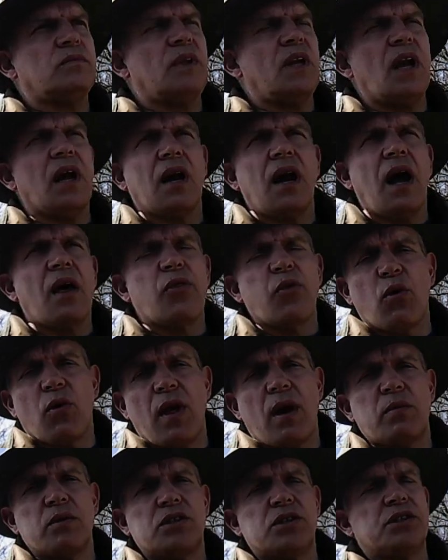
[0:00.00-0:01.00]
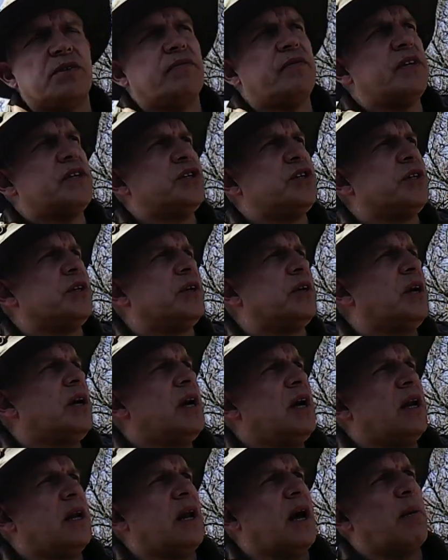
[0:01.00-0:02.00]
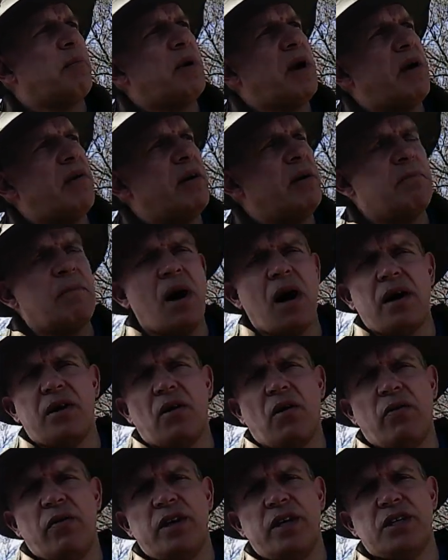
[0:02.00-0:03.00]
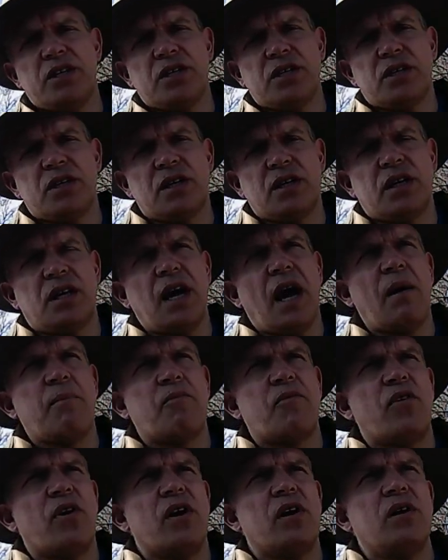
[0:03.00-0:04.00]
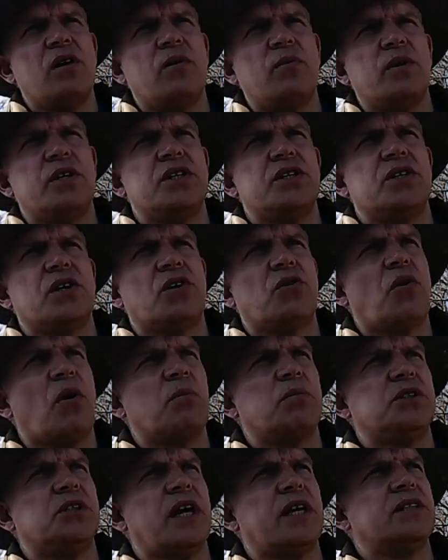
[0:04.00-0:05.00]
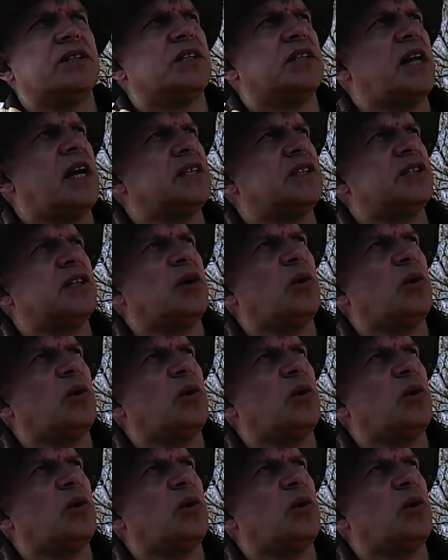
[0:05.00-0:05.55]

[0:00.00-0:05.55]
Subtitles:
and I thought that was sufficient. Now, bearing in mind on this camera, which is a crop sensor, that's the